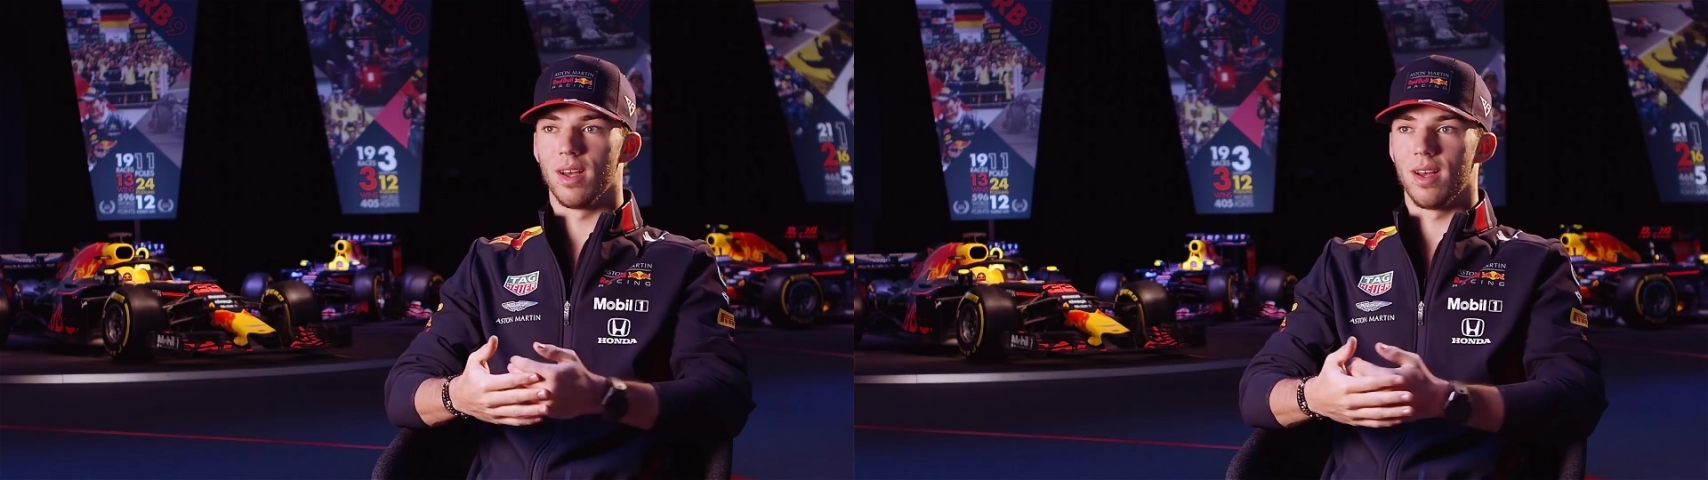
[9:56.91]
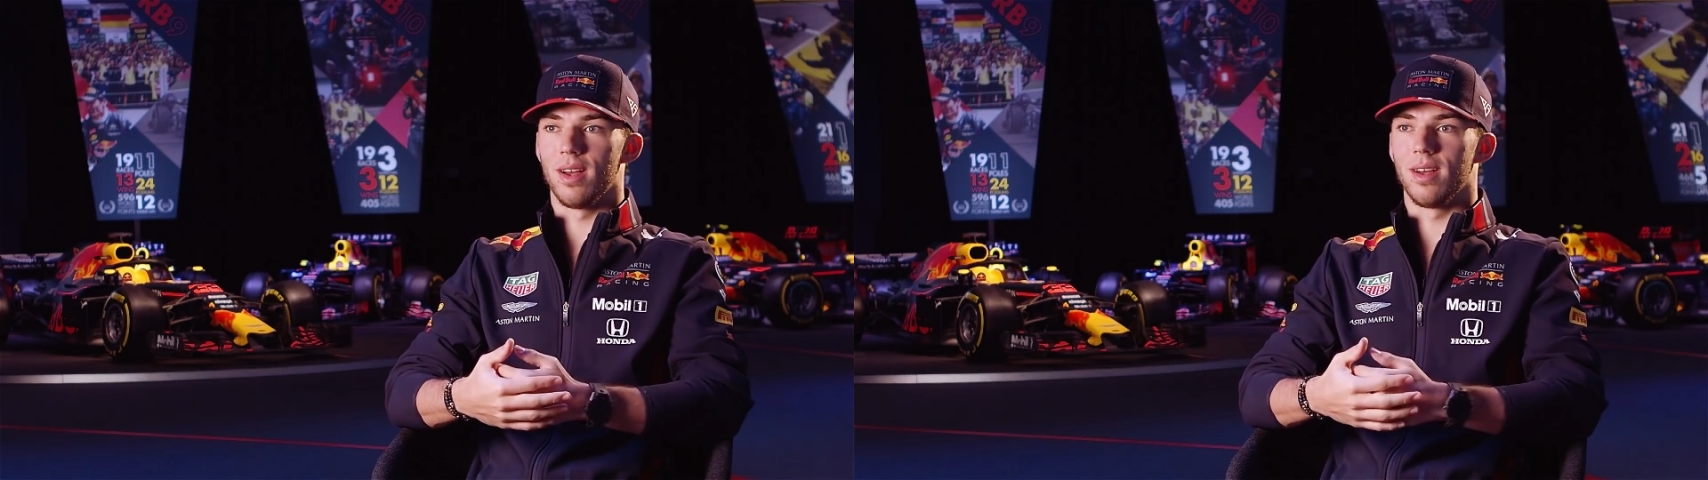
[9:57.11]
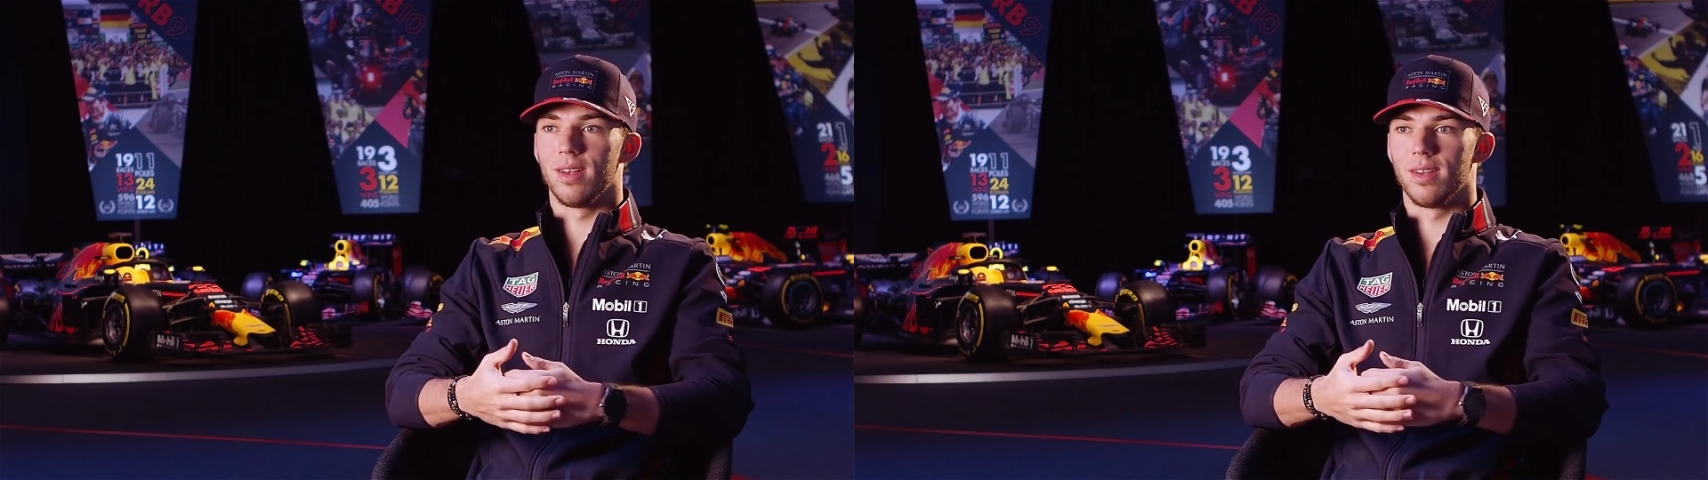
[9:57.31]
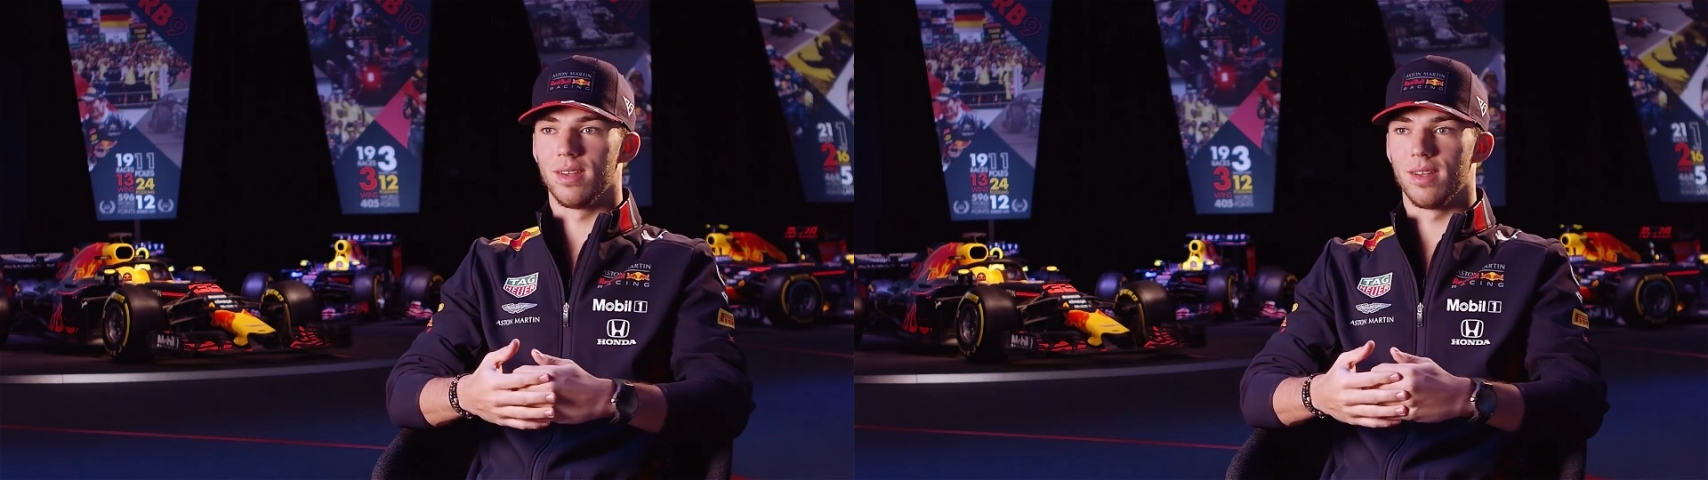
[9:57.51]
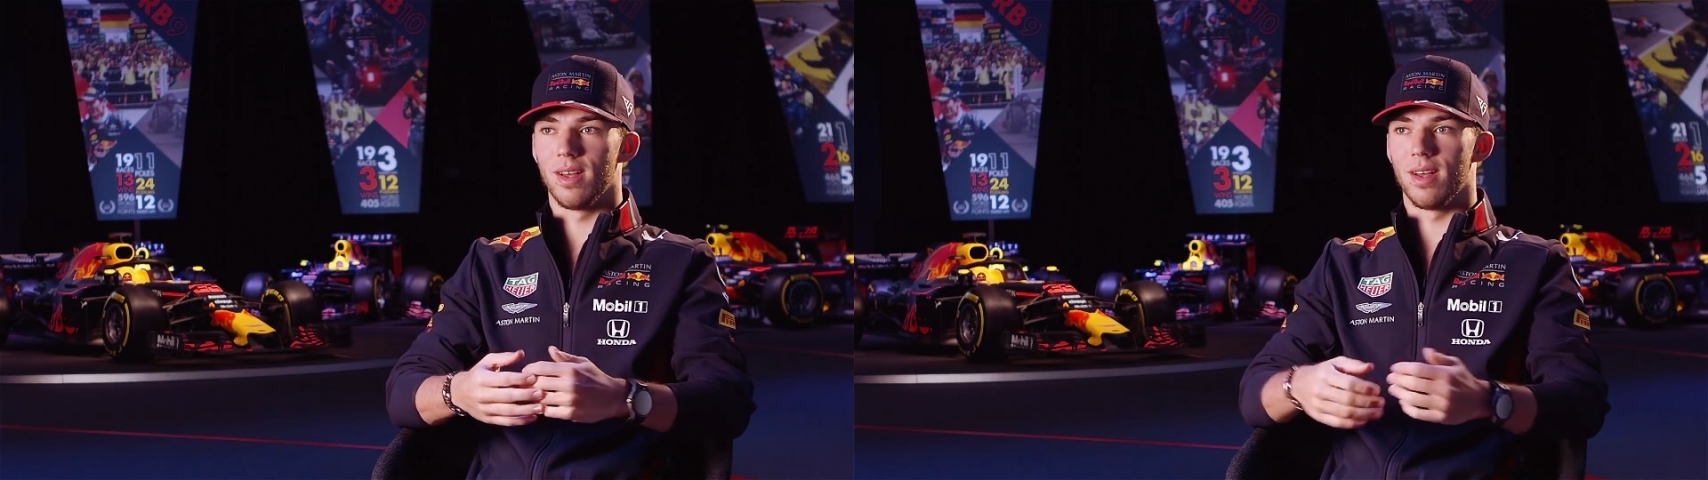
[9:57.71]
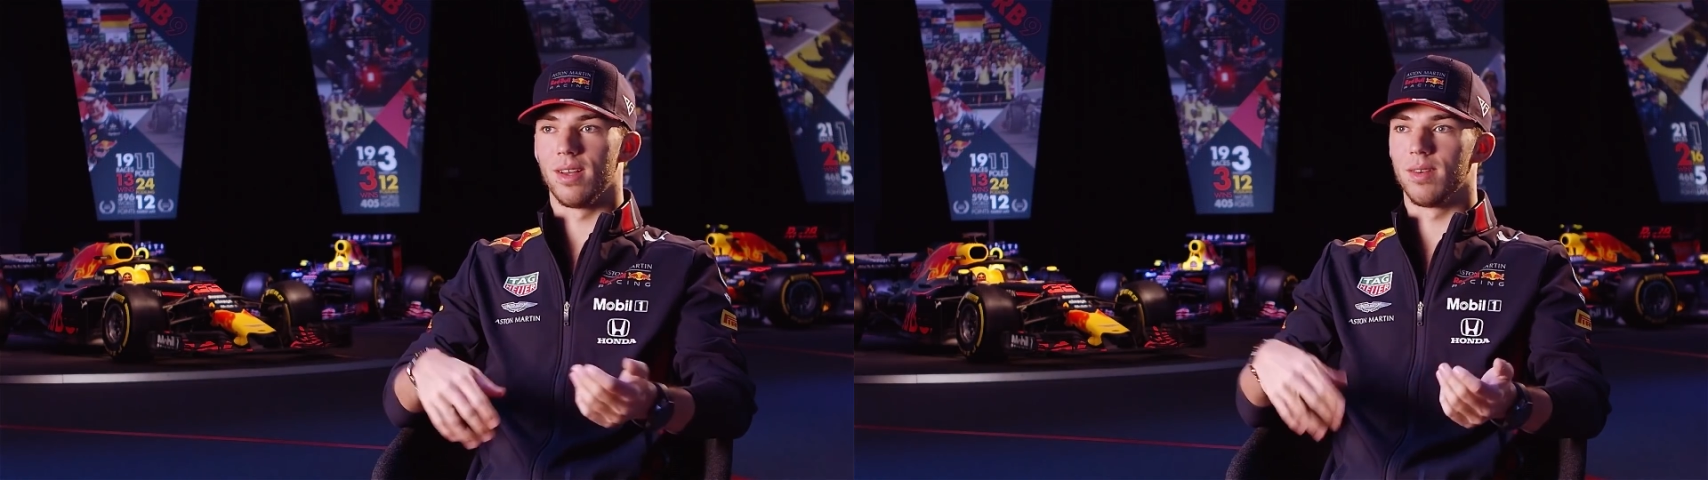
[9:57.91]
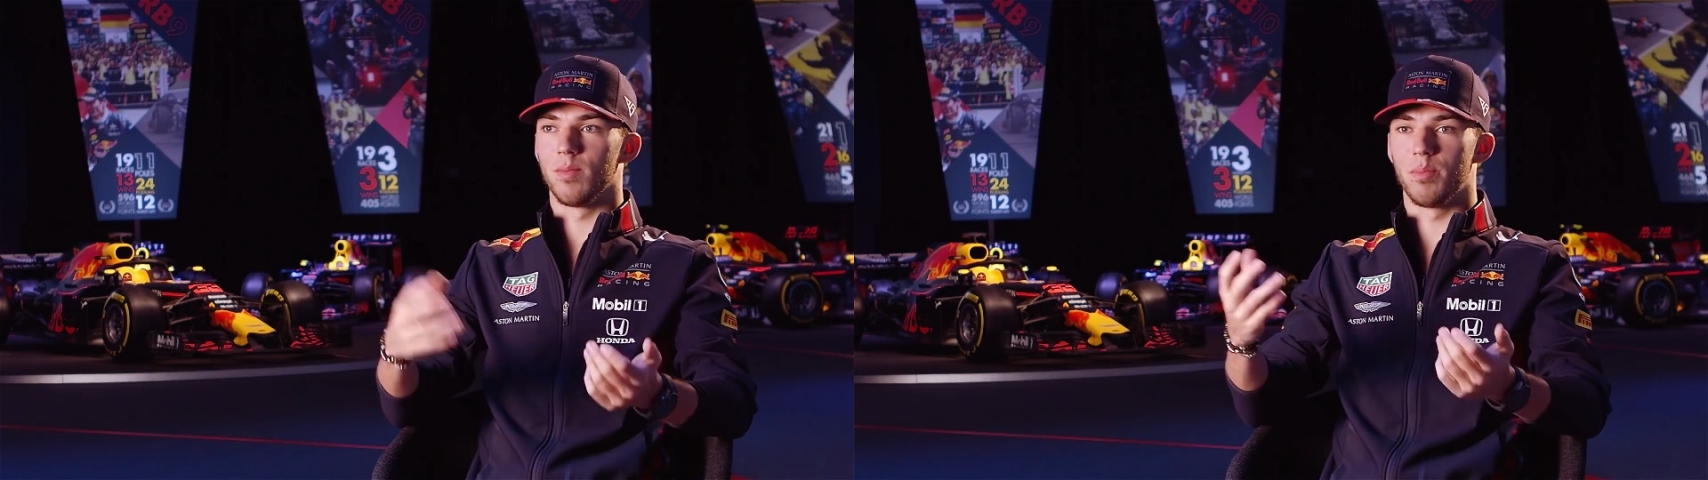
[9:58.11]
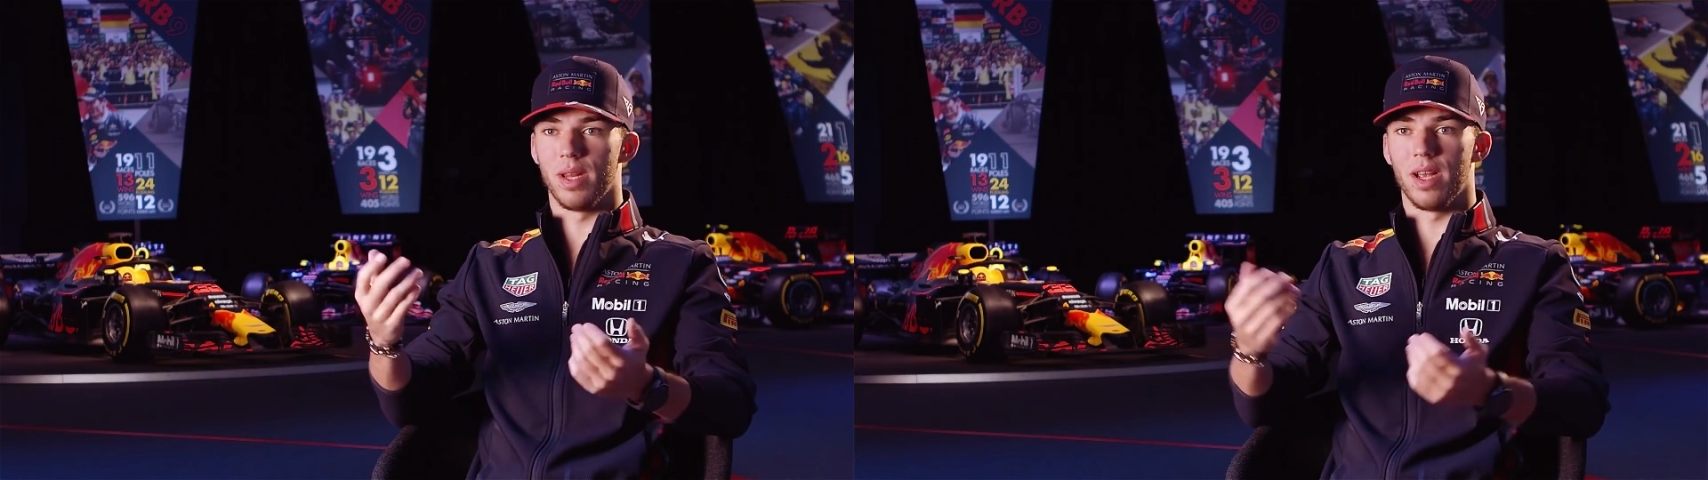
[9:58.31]
the
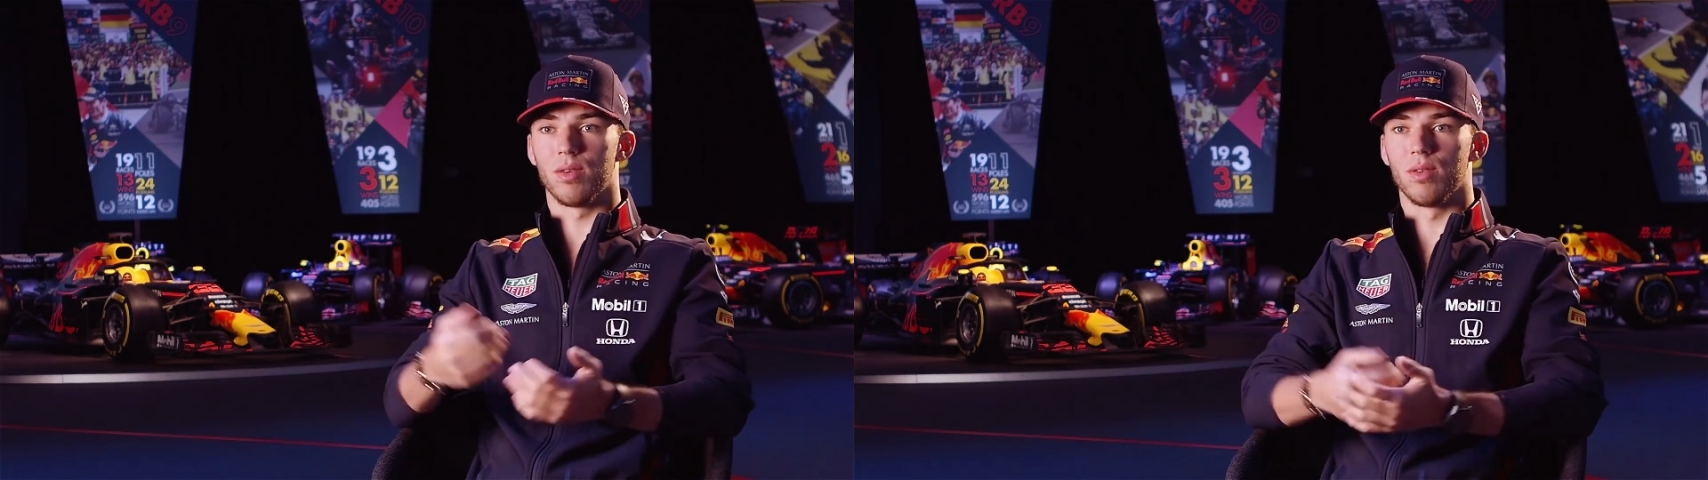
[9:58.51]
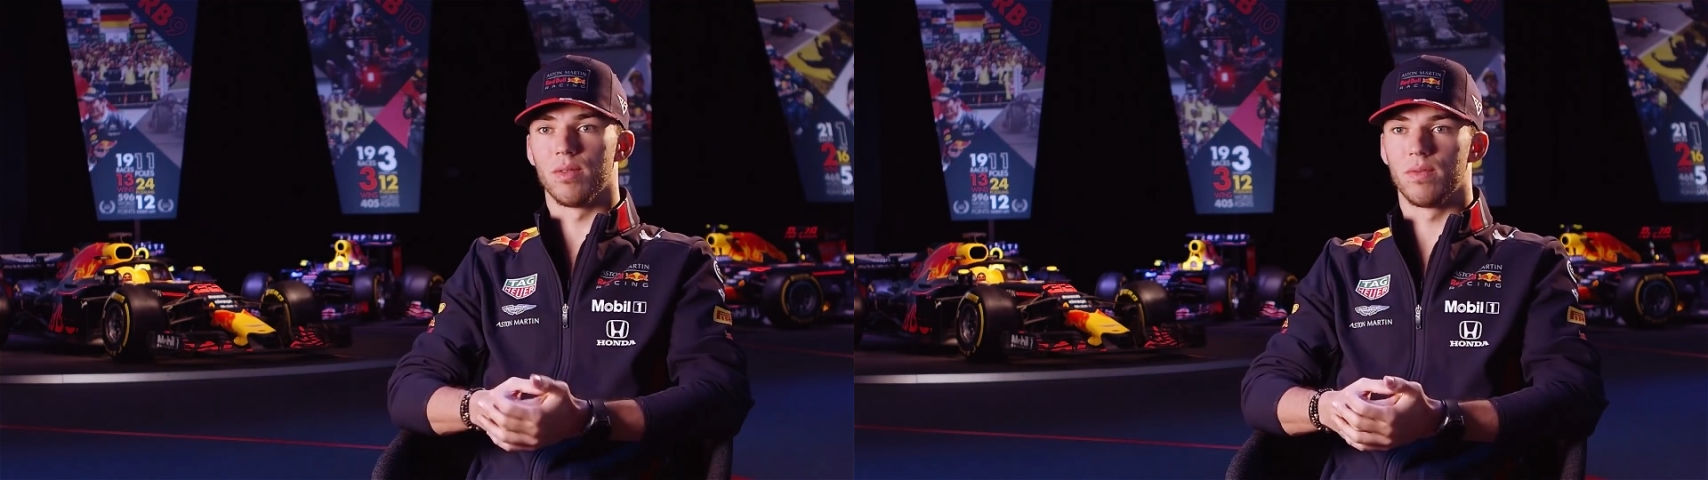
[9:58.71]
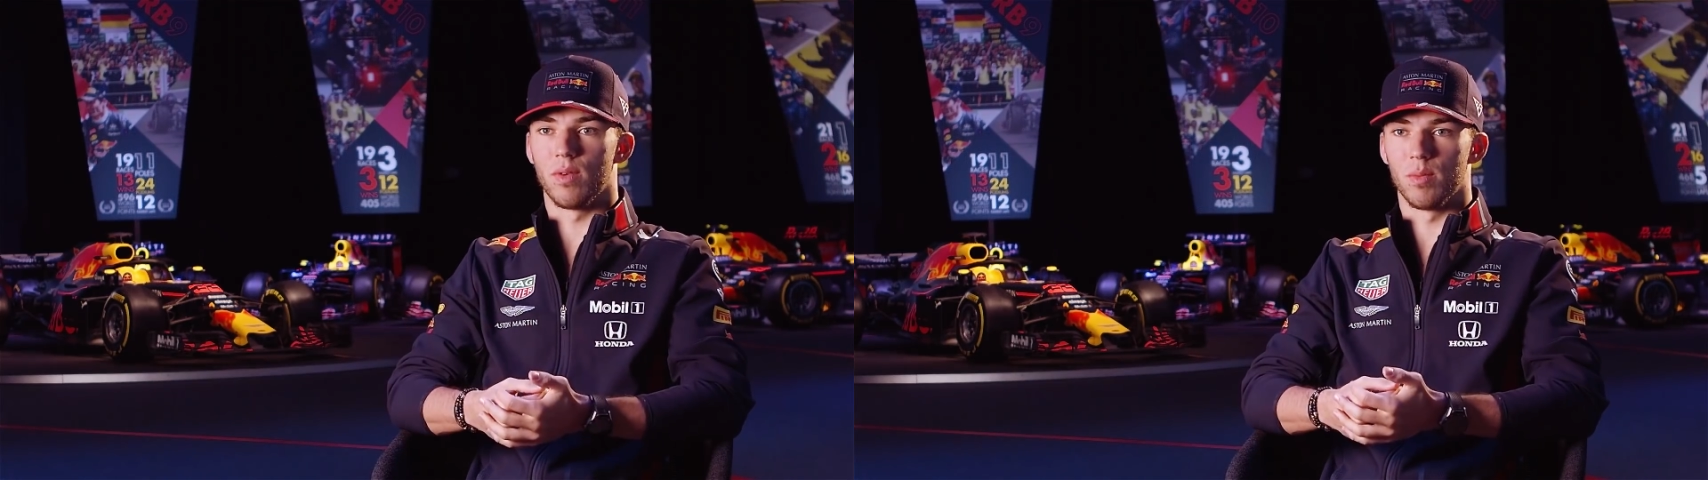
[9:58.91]
pinnacle of